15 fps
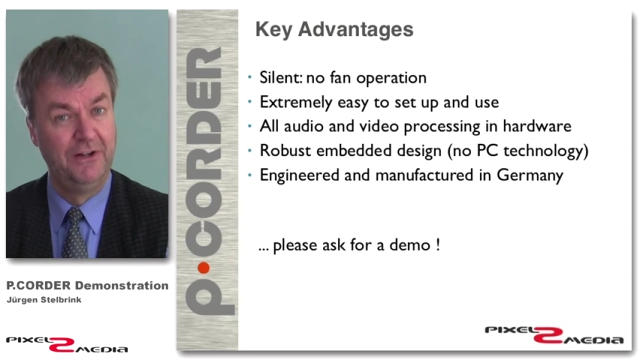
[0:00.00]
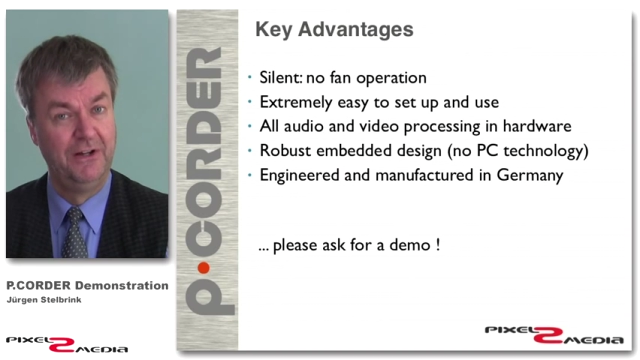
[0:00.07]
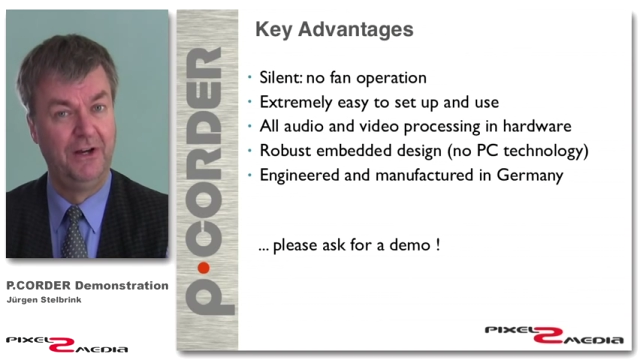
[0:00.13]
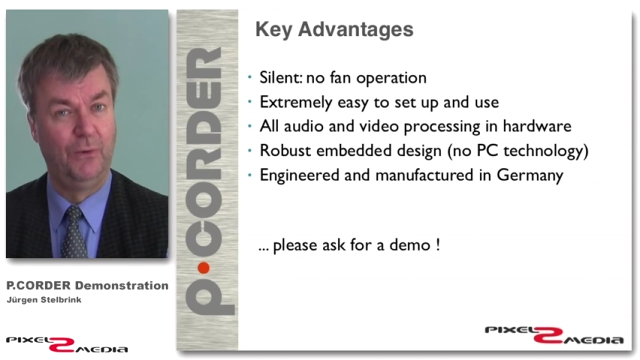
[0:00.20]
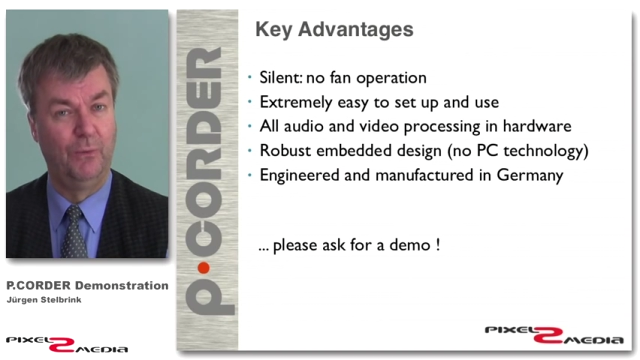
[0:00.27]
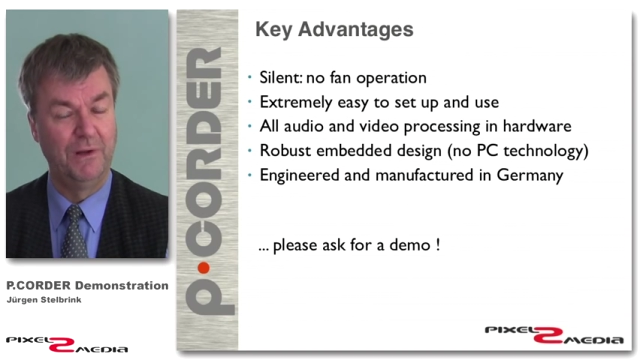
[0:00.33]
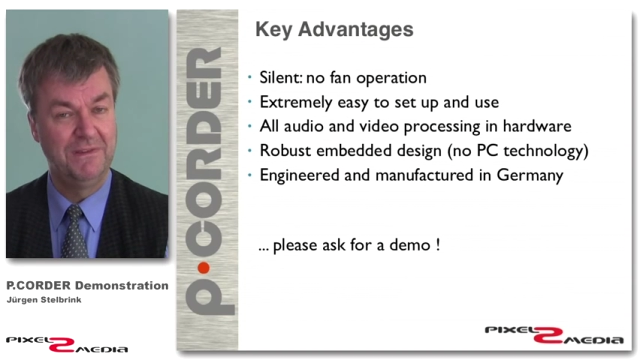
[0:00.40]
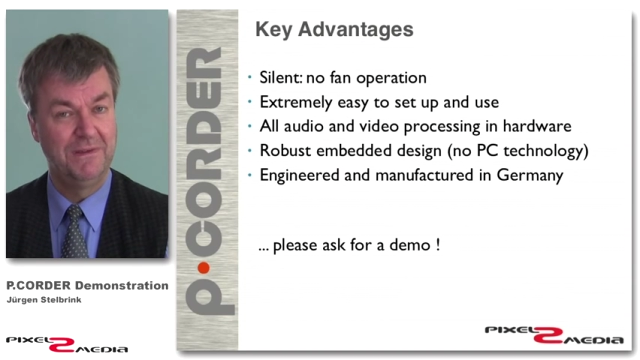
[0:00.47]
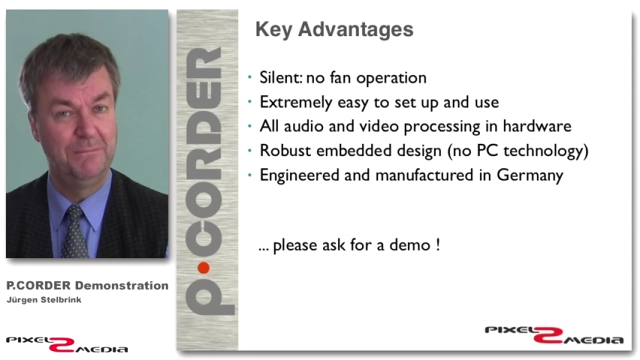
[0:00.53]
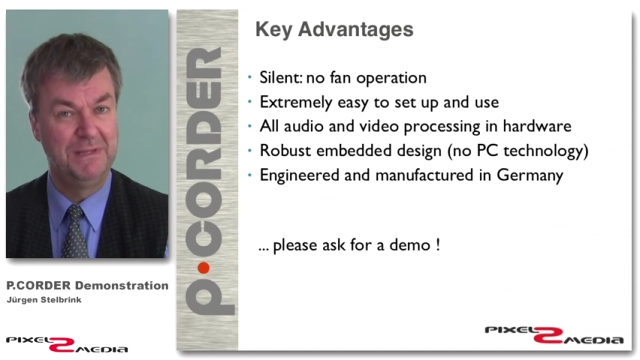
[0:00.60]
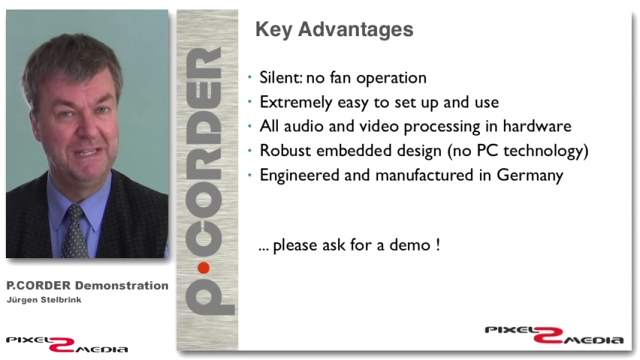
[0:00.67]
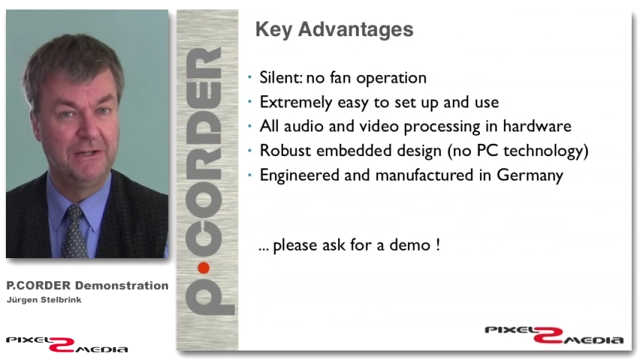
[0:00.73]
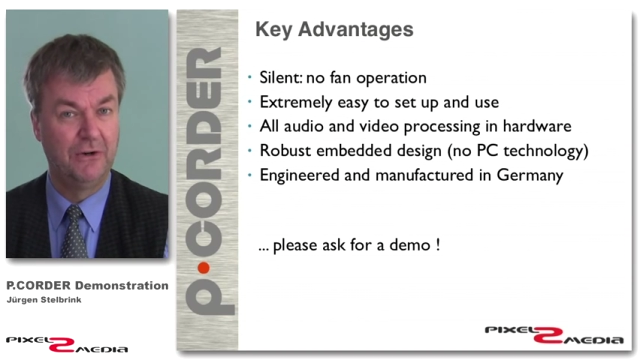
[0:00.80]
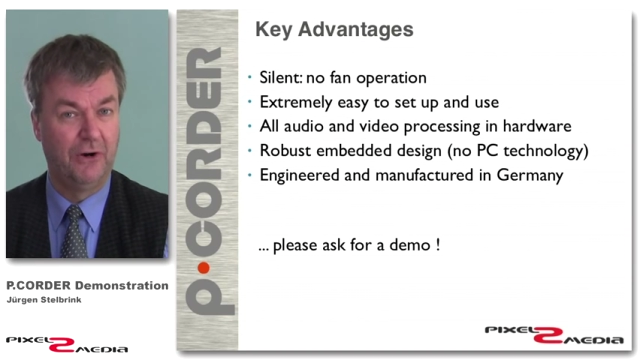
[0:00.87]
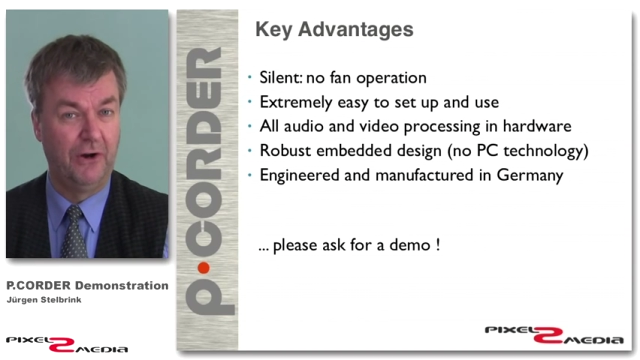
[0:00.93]
what the
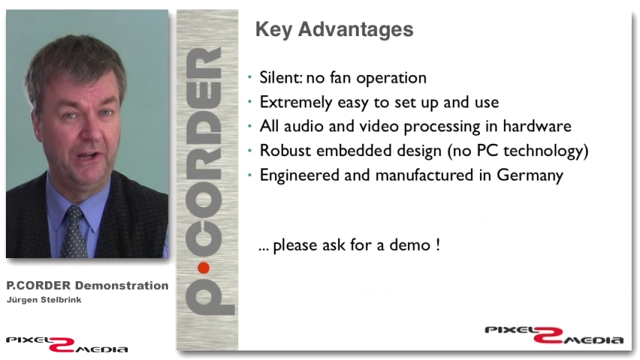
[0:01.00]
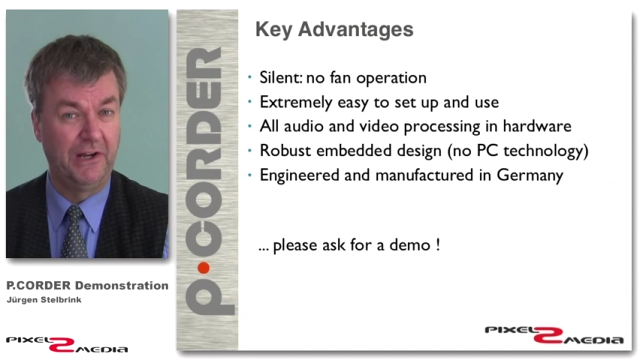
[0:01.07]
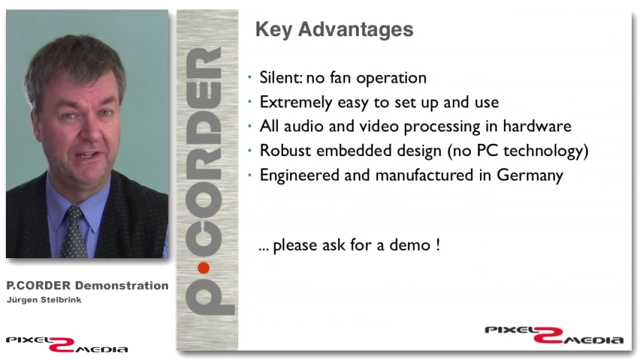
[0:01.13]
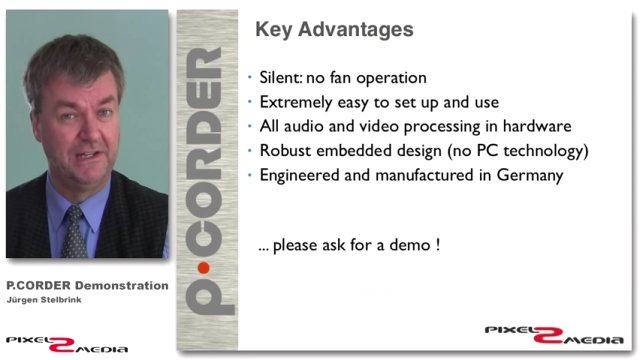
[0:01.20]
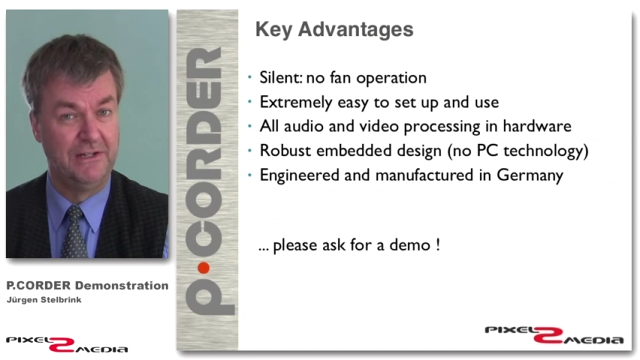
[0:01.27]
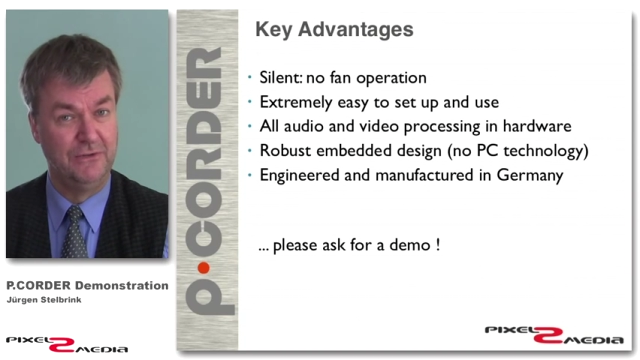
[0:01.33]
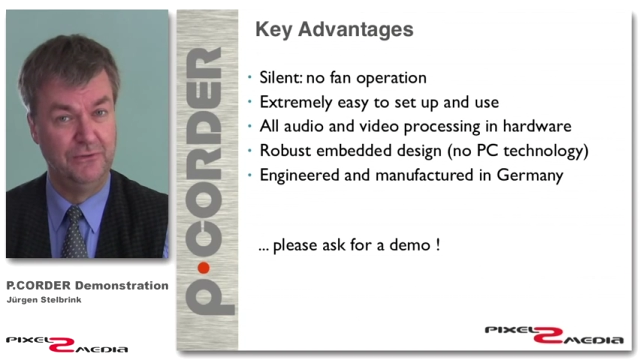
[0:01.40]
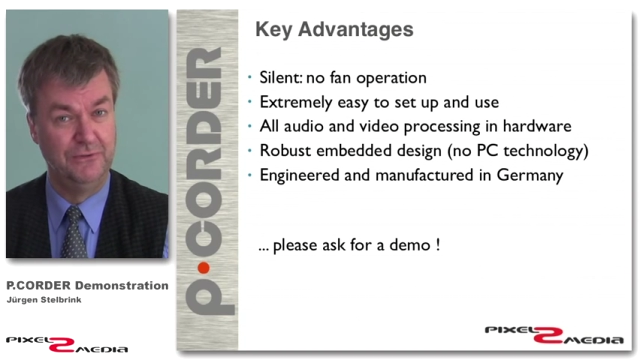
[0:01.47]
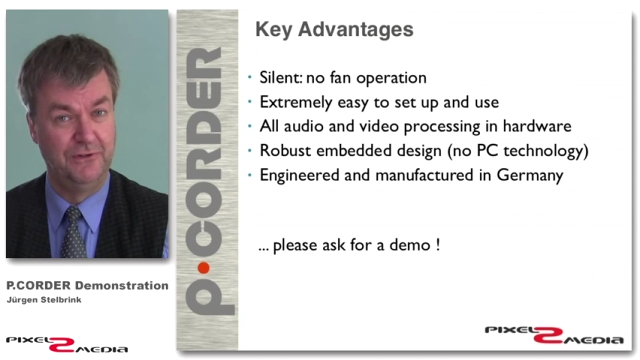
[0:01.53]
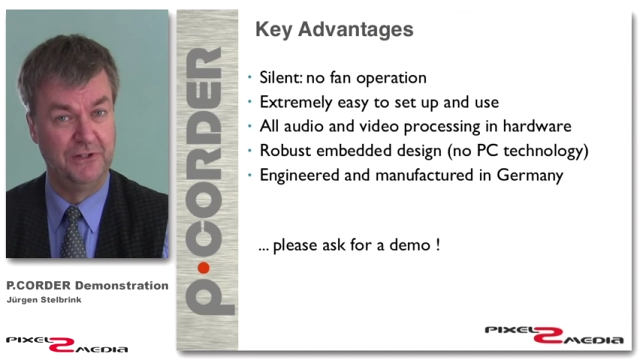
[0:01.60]
P.CORDER can do for